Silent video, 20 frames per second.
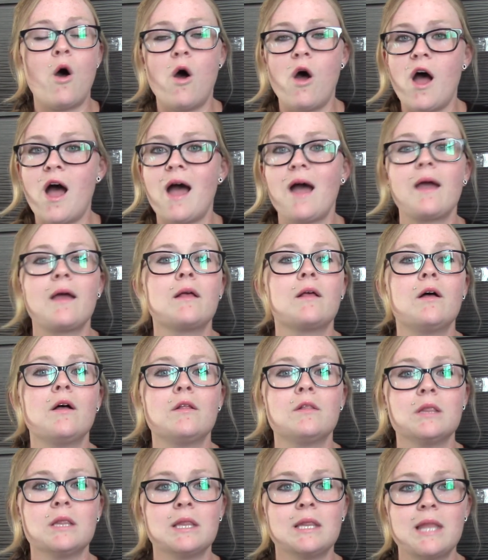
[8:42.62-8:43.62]
I
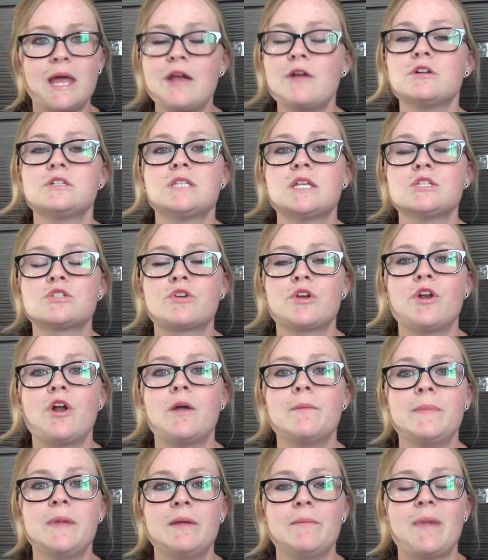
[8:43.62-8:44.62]
layer sunscreen
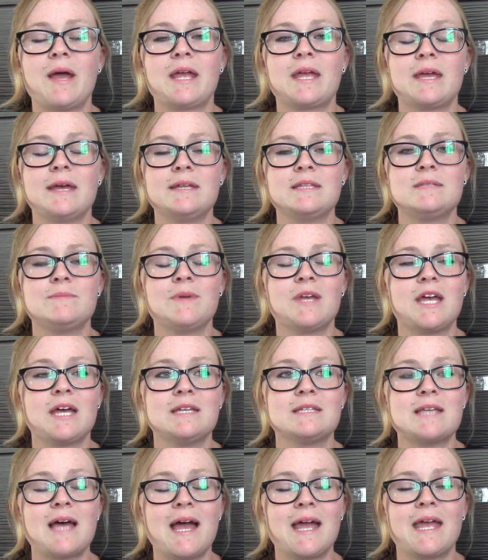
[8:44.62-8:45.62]
on me and my kids,
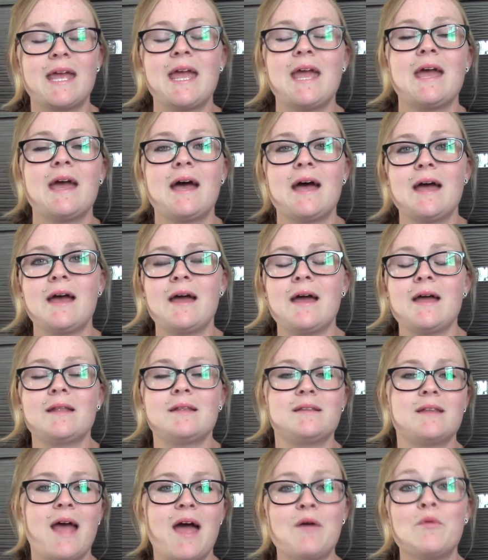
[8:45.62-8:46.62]
because
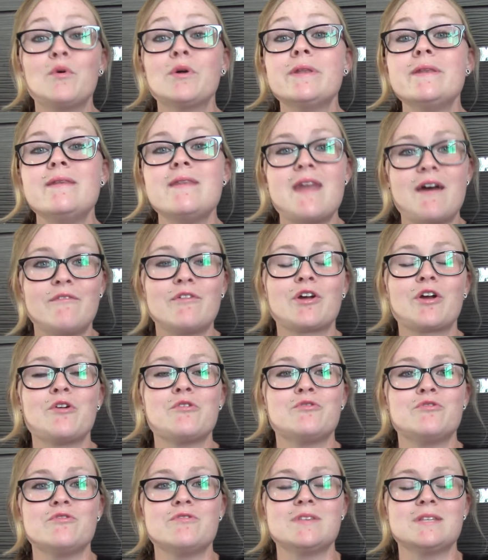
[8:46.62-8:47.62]
I will never
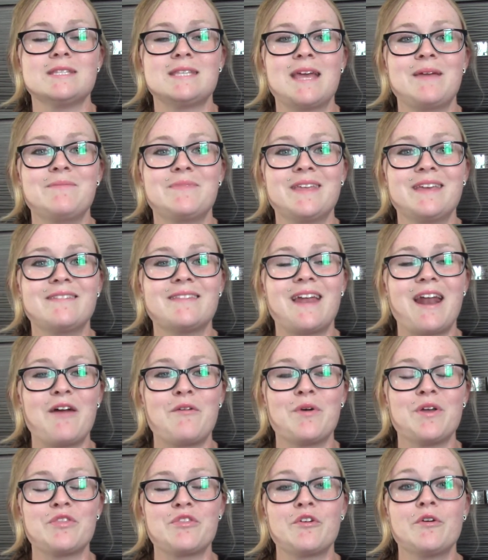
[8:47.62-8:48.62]
go through the same thing that I
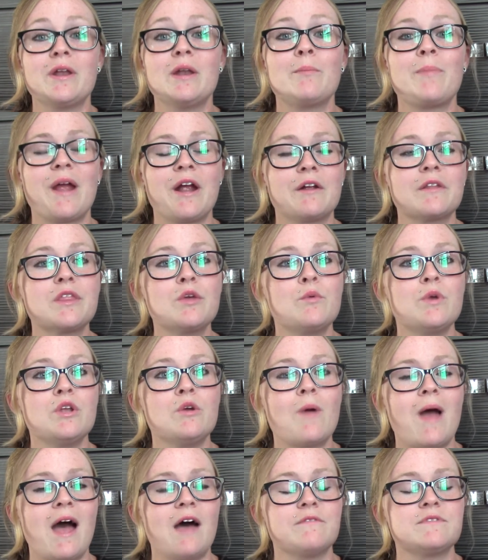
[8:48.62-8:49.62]
went through. And apparently when
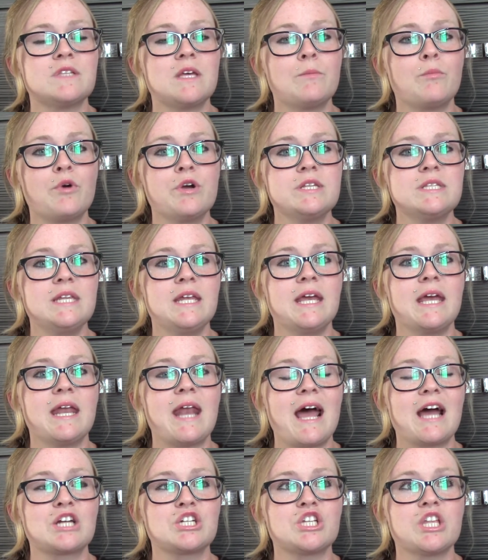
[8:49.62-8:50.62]
you have sun poisoning, it
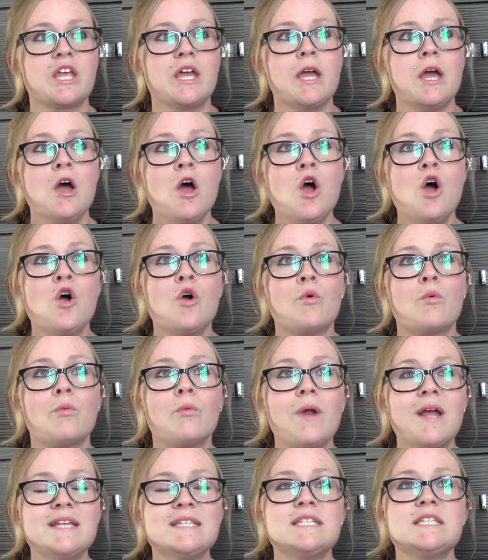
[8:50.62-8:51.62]
actually
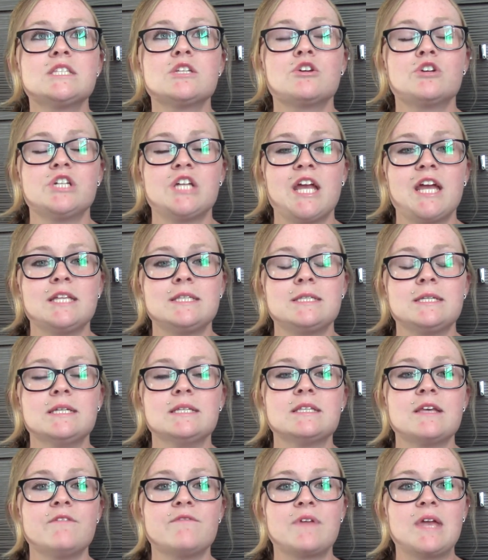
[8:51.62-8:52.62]
raises your
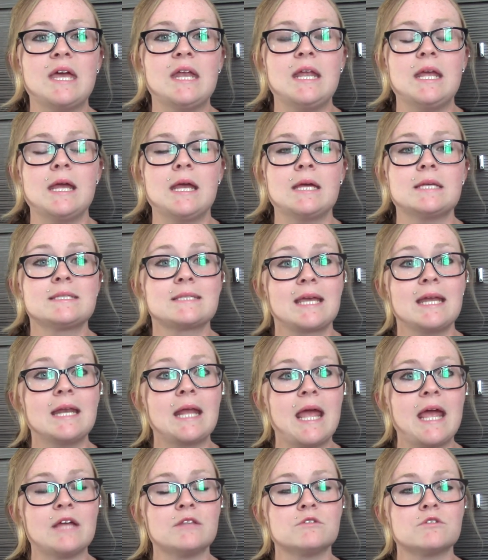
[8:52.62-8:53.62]
chances of getting skin
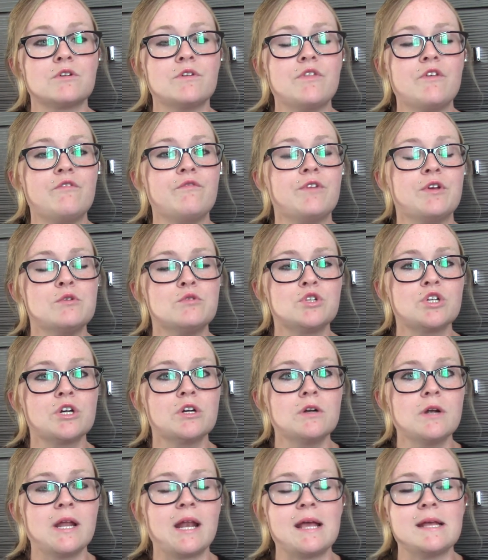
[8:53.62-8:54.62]
cancer in the
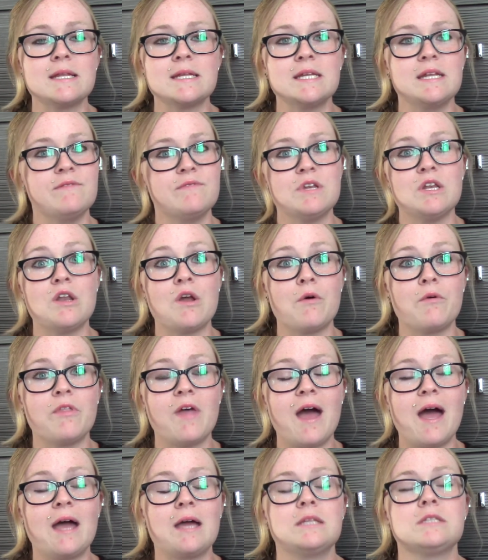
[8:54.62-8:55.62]
future, and I didn't even know
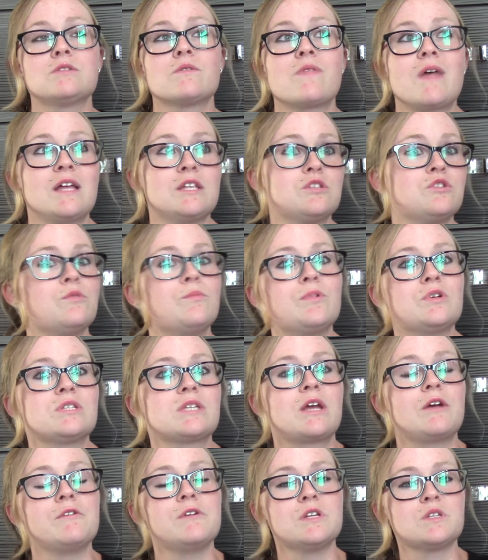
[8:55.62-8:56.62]
that, and so that's super
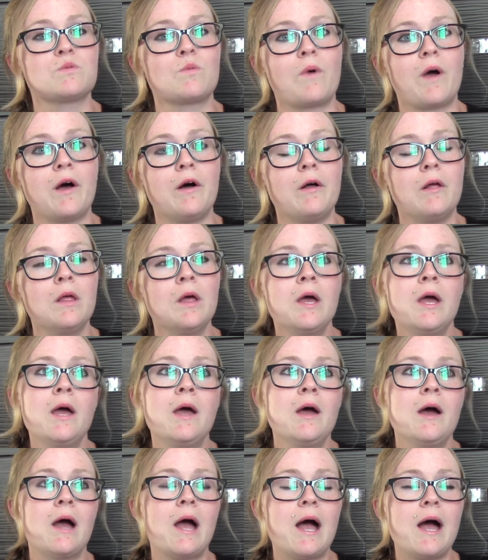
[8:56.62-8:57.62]
scary as well.
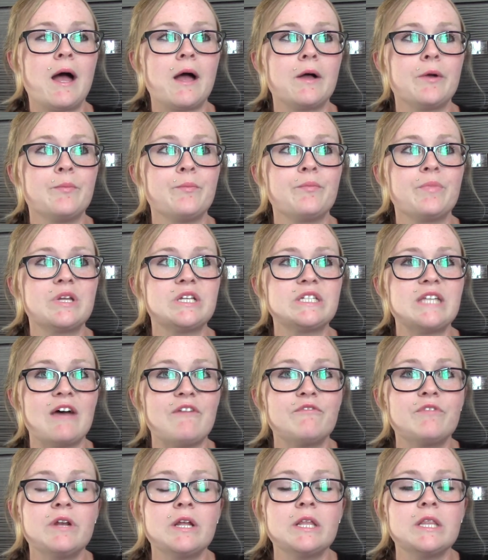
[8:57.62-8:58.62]
But
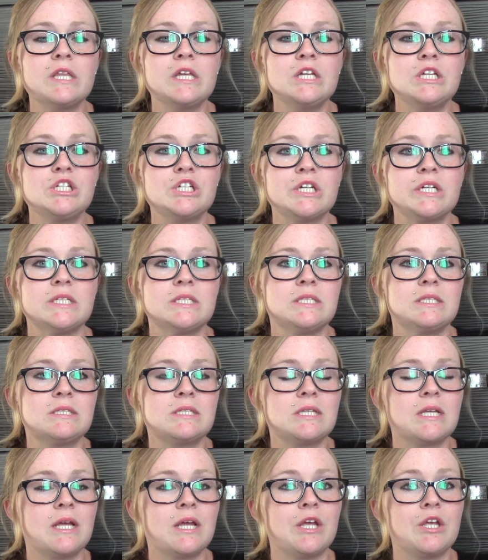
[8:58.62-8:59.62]
definitely
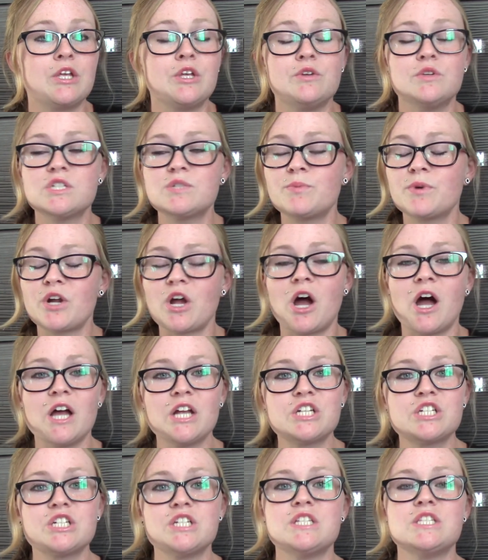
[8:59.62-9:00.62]
just use
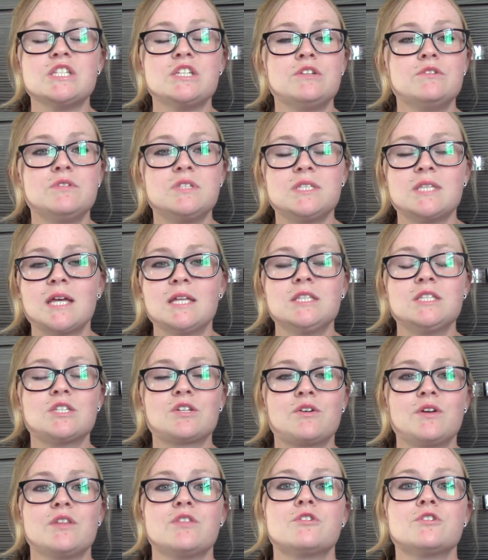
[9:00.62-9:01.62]
precautions, use
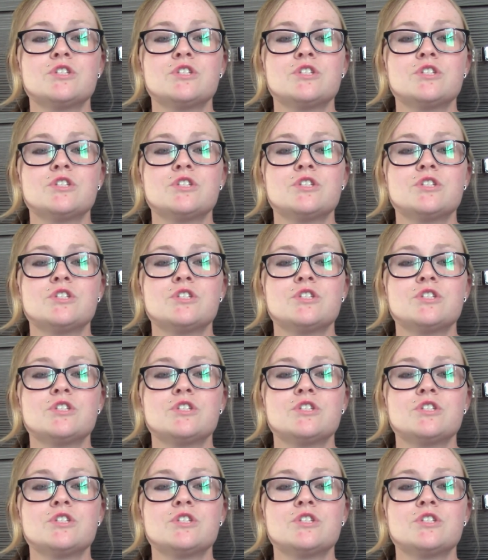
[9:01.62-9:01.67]
sunscreen.